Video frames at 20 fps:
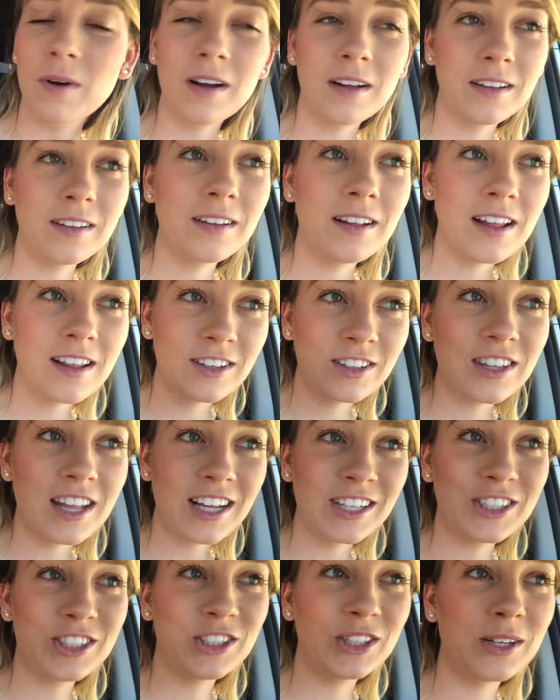but
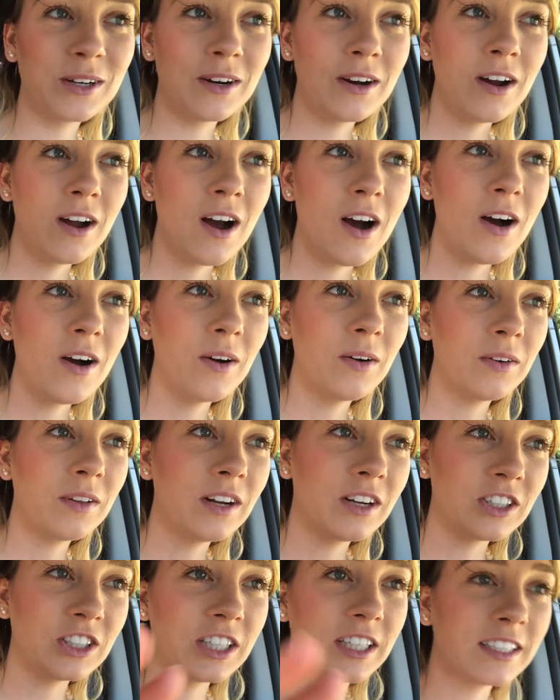that's true. Oh,
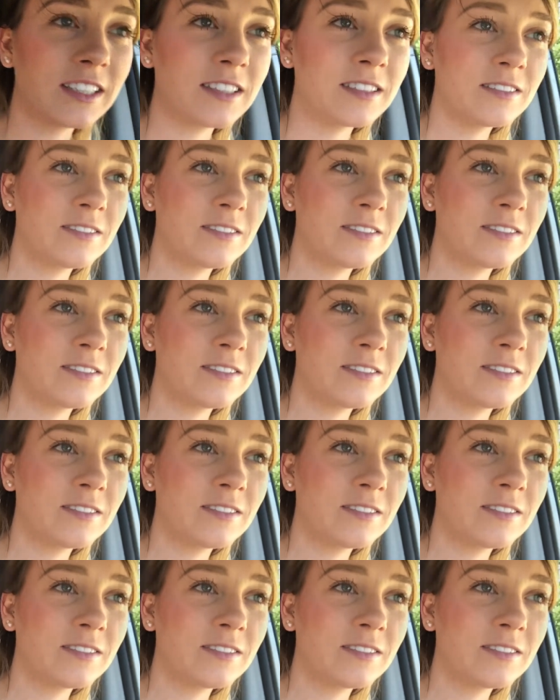there she is.